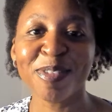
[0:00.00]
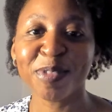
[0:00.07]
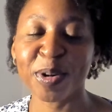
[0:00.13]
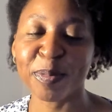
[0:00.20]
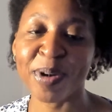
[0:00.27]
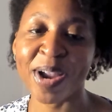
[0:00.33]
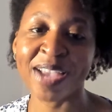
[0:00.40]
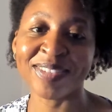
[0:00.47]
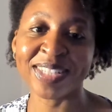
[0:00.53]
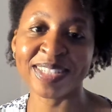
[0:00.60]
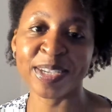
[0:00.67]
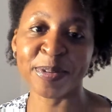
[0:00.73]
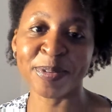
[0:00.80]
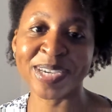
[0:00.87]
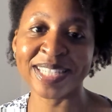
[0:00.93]
for
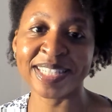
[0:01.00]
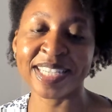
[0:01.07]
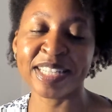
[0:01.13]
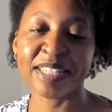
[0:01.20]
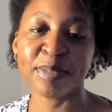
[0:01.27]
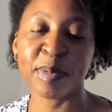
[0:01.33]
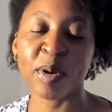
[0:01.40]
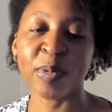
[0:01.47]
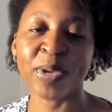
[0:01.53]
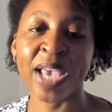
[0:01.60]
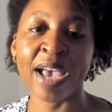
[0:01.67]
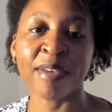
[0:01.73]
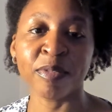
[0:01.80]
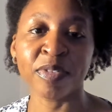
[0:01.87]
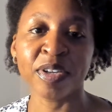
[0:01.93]
privacy reasons, but we
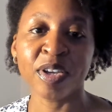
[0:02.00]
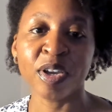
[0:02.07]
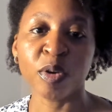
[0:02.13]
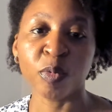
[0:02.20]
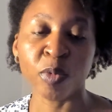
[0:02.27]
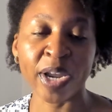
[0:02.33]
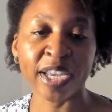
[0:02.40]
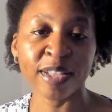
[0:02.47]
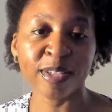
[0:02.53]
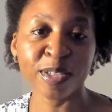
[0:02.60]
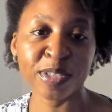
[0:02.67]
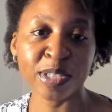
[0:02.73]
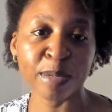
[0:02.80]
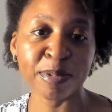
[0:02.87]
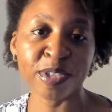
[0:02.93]
have regular
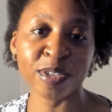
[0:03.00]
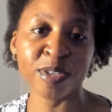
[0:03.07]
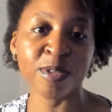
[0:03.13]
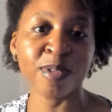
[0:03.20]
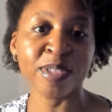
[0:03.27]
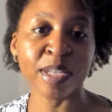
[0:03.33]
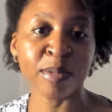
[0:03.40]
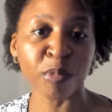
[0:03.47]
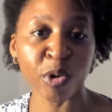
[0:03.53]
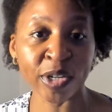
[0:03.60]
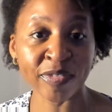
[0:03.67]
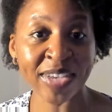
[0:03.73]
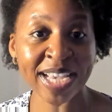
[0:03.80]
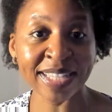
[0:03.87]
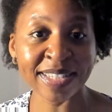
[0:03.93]
substitutes and more
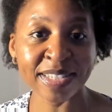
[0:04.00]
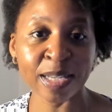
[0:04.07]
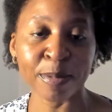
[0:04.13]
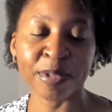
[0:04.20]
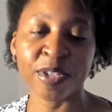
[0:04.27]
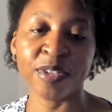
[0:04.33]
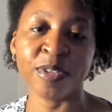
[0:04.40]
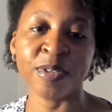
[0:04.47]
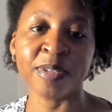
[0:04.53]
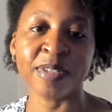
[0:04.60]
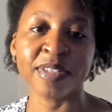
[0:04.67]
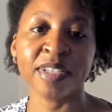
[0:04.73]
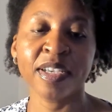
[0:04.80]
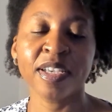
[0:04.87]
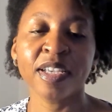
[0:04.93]
advanced
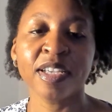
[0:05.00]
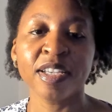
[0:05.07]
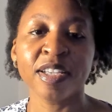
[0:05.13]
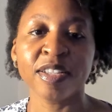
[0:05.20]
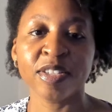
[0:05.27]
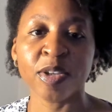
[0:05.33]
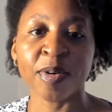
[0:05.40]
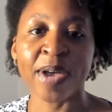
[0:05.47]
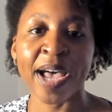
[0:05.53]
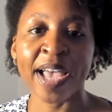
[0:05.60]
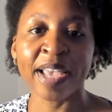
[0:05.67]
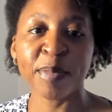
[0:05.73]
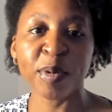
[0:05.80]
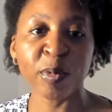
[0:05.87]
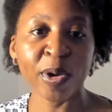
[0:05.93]
substitutes. So
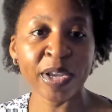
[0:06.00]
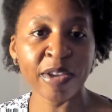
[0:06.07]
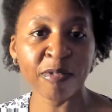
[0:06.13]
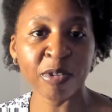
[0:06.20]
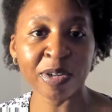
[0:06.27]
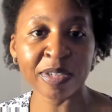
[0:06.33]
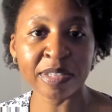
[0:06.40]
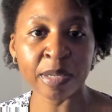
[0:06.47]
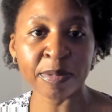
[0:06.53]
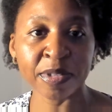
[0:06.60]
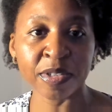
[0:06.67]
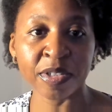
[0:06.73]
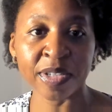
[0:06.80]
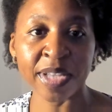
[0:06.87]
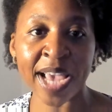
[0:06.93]
I've been working for
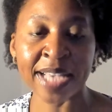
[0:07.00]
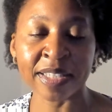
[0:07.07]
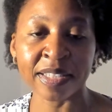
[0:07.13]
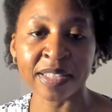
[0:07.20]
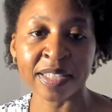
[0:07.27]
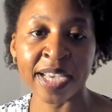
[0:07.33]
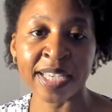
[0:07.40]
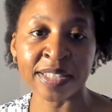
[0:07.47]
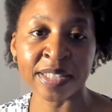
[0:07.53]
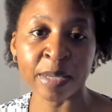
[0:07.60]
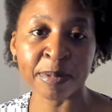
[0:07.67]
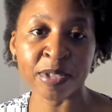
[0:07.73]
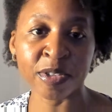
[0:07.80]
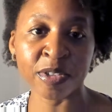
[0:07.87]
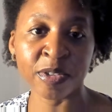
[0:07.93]
as a
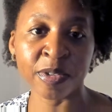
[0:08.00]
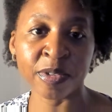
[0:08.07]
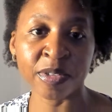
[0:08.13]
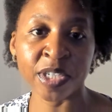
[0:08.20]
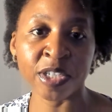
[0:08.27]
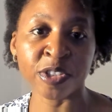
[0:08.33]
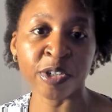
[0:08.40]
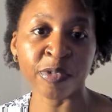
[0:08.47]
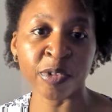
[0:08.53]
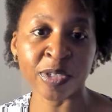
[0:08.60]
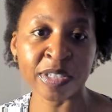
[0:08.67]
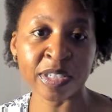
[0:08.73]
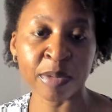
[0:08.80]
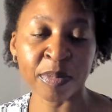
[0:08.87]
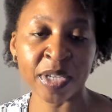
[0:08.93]
substitute teacher
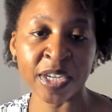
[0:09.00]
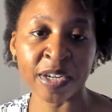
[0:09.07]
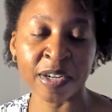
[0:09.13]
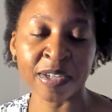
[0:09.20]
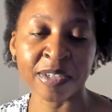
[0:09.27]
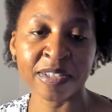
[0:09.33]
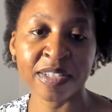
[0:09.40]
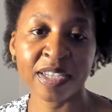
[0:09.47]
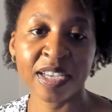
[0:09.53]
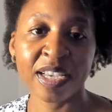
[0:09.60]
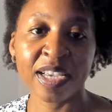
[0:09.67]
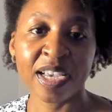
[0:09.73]
for some years,